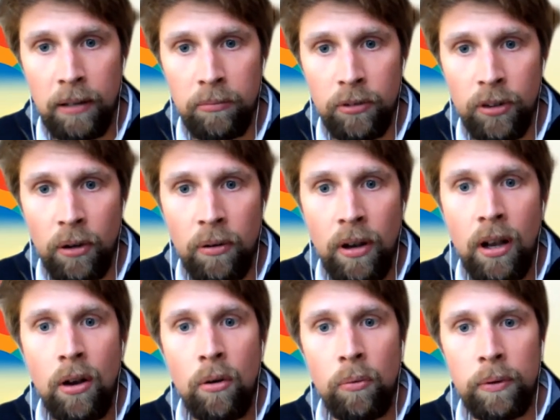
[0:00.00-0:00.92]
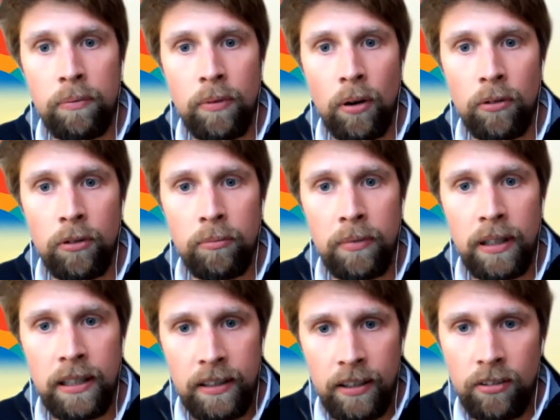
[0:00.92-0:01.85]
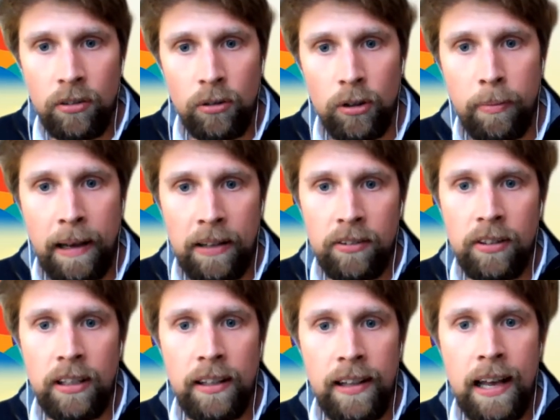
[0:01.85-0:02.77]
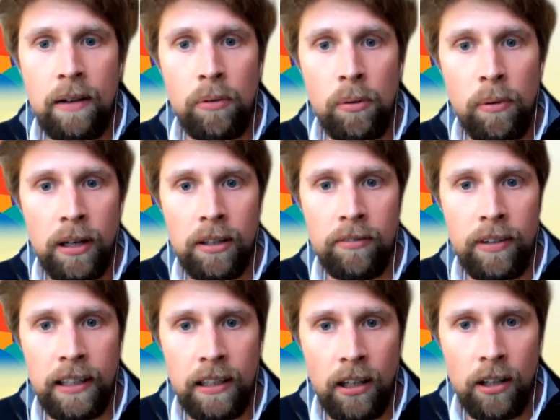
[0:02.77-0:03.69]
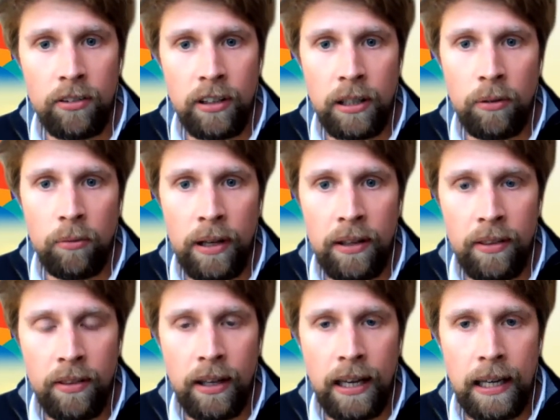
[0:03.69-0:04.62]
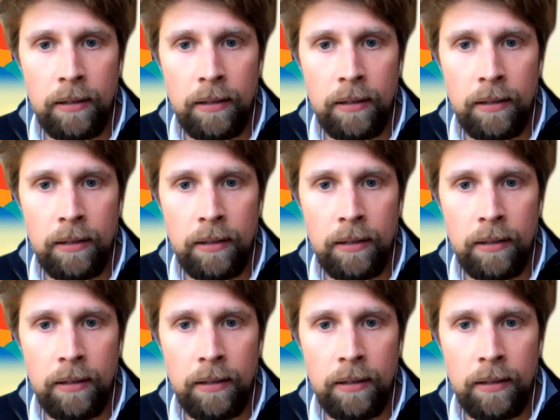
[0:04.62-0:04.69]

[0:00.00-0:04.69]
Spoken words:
So we've got some additional capacity in there, and we're working very closely with